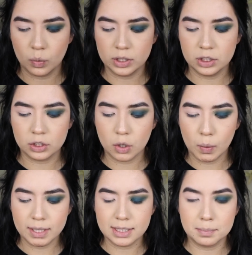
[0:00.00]
which is
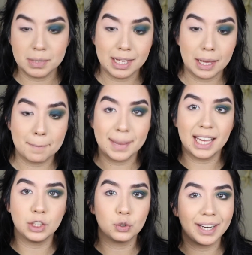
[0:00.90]
going to be
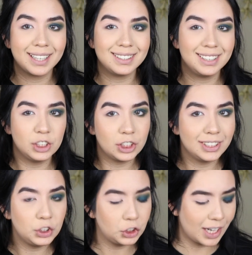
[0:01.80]
my
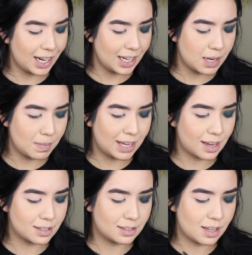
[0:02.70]
transition shade
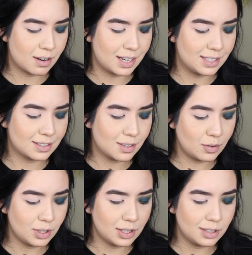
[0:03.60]
because there is no
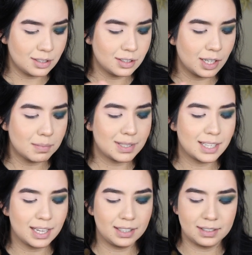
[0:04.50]
transition shade
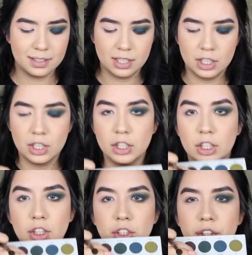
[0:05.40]
besides
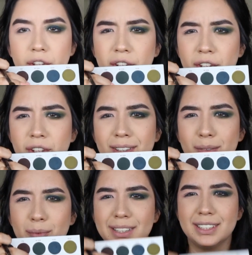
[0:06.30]
Shh,
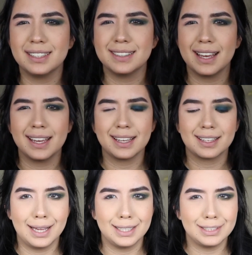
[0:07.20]
which is
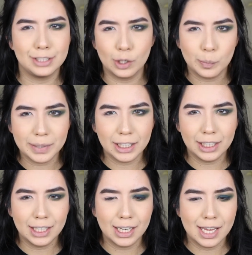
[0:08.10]
like a
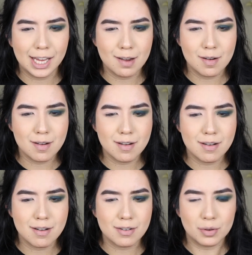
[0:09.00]
taupey
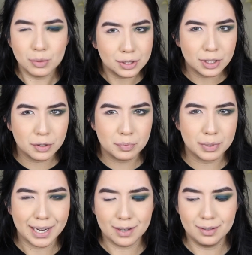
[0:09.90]
cool tone
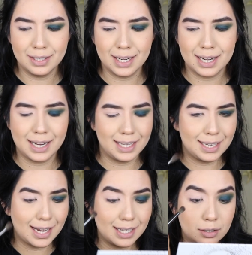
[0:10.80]
brown,
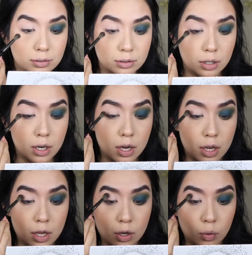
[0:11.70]
and I don't
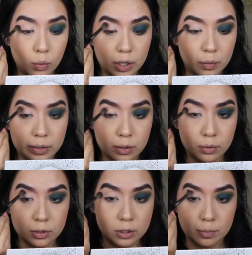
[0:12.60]
work with
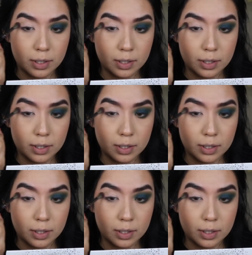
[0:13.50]
cool tone